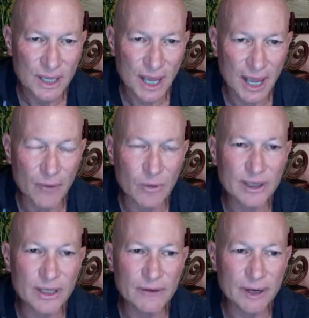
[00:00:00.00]
And we
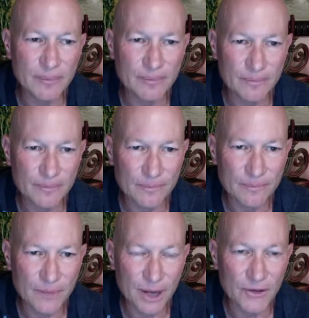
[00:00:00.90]
live in them
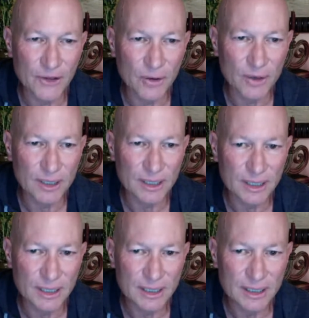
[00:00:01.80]
unknowingly
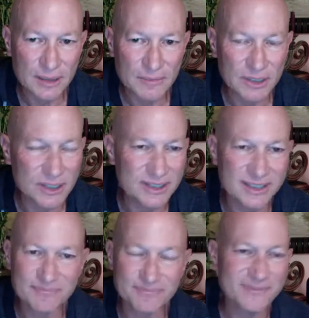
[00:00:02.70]

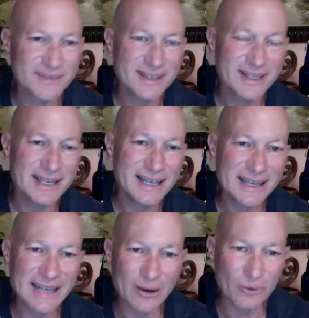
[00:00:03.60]
because
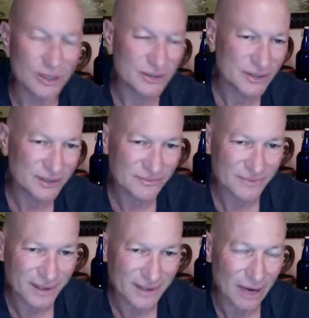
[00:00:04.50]
that was
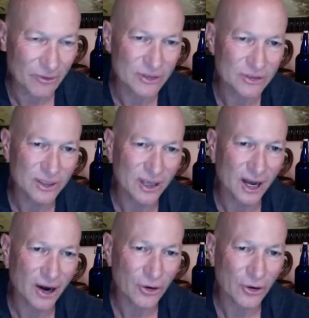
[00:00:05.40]
our